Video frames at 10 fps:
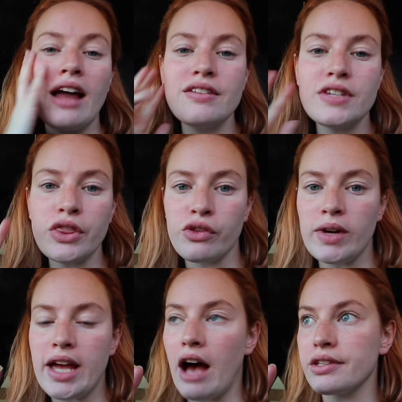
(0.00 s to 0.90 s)
I lived in
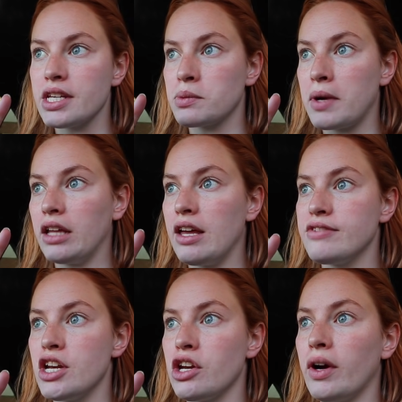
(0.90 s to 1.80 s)
three houses when I
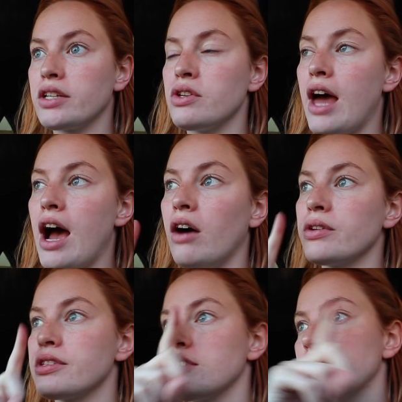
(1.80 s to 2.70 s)
lived in York. So the
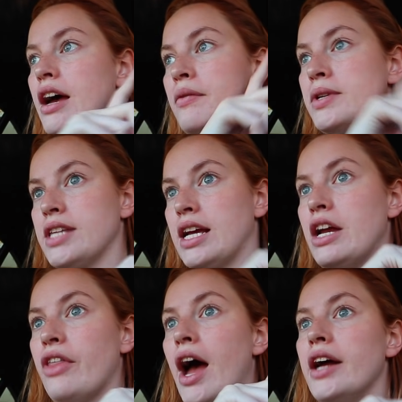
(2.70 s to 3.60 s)
house that was like
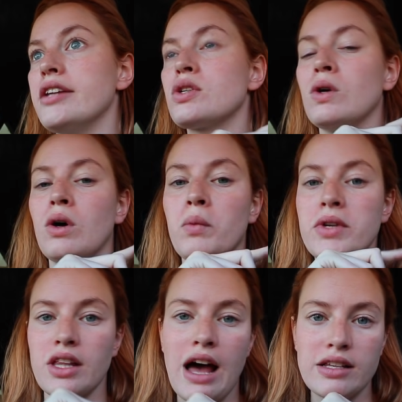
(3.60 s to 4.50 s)
near the high school
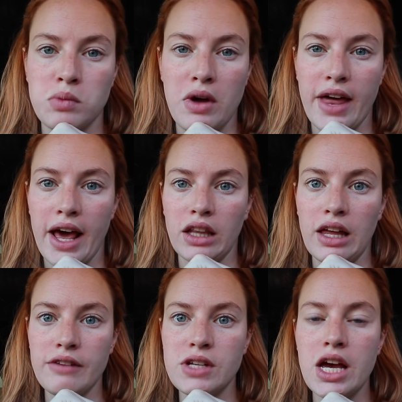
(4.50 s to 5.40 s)
was the last one that I
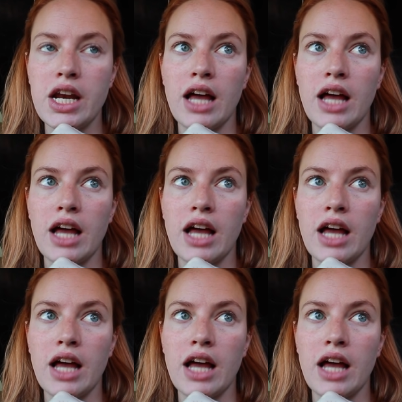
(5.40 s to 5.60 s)
lived in.